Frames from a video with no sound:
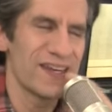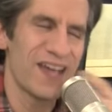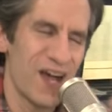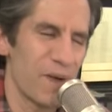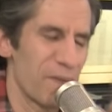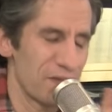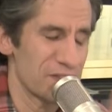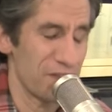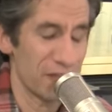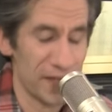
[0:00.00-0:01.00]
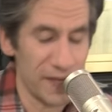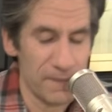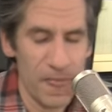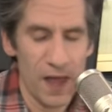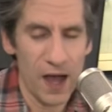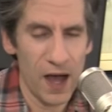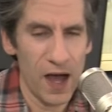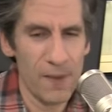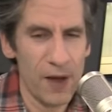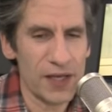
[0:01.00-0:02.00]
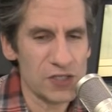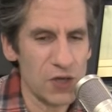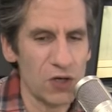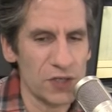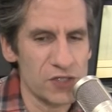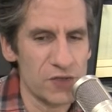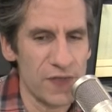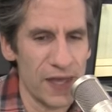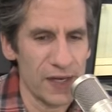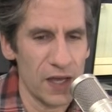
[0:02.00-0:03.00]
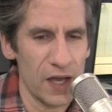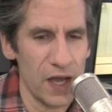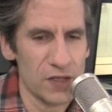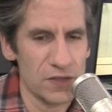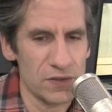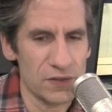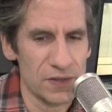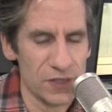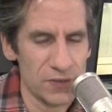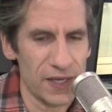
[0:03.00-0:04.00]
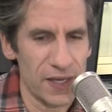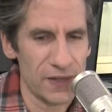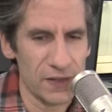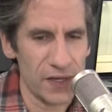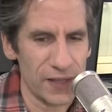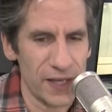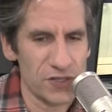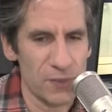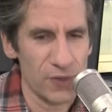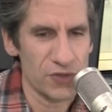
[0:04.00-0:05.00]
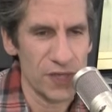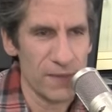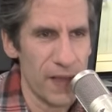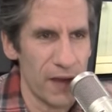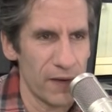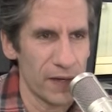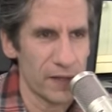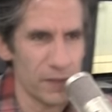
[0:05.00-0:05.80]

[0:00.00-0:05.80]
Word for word: No, but I'm also A D D. Um, okay, so hold on. So then you then you, engage, you got engaged, and then where'd you get married?